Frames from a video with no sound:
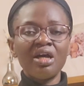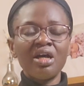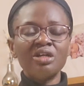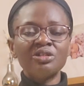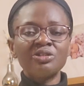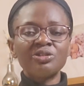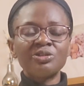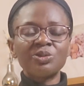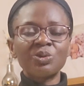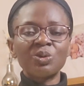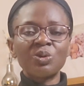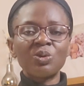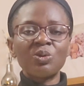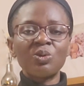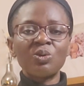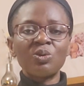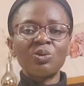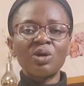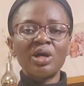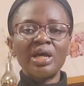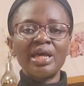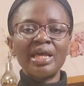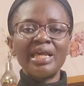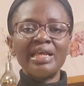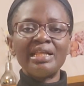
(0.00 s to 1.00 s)

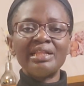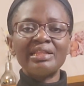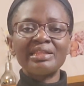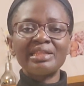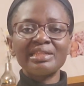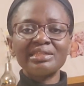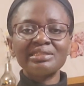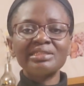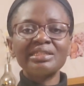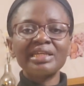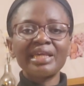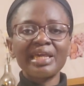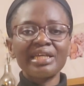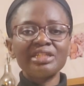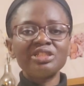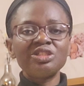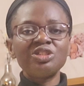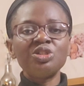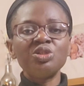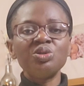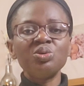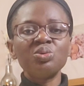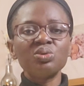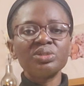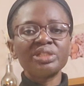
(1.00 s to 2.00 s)
So in this case,
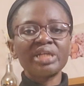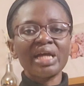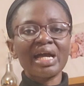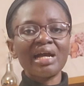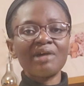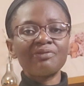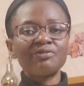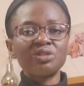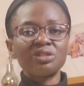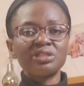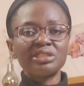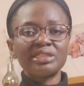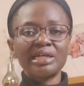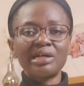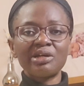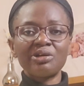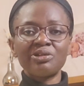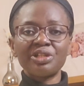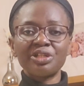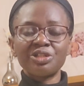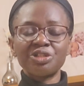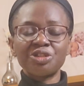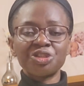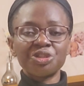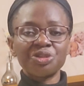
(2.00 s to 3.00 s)
you would have to tell
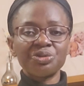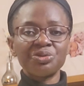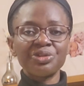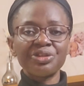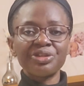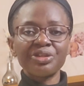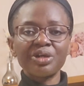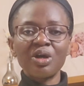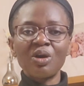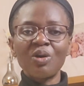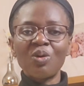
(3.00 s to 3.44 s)
the truth